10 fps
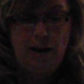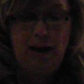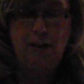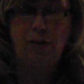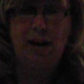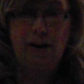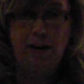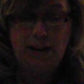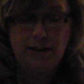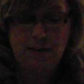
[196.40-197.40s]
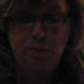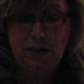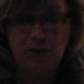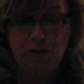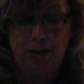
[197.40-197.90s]
Other areas of
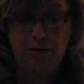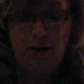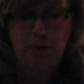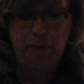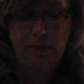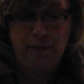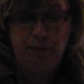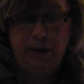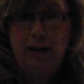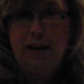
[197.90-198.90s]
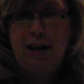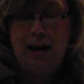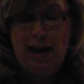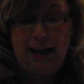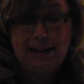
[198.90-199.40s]
ministry of hope:
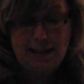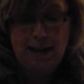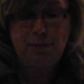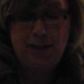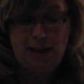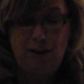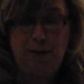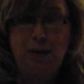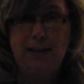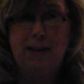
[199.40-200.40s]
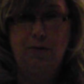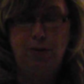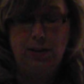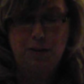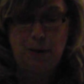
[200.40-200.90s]
I attempt to carry myself
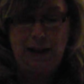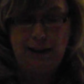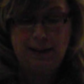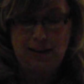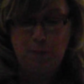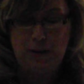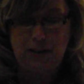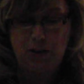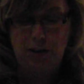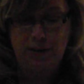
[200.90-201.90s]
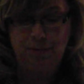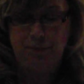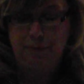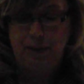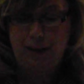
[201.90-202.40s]
with a smiling disposition.
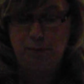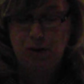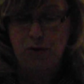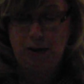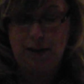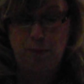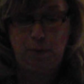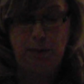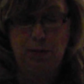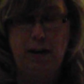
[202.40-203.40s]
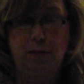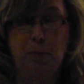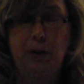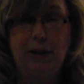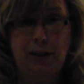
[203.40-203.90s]
The majority of people have a
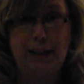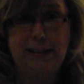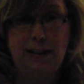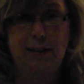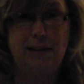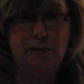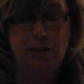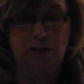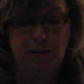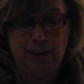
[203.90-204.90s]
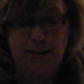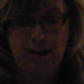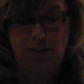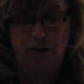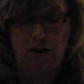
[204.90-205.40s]
pretty good idea of the difficulties
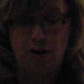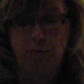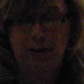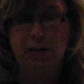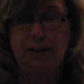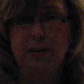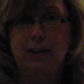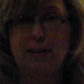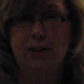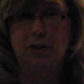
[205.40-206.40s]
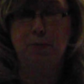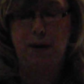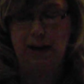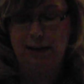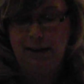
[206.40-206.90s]
that there are with an illness such as
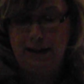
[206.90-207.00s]
mine.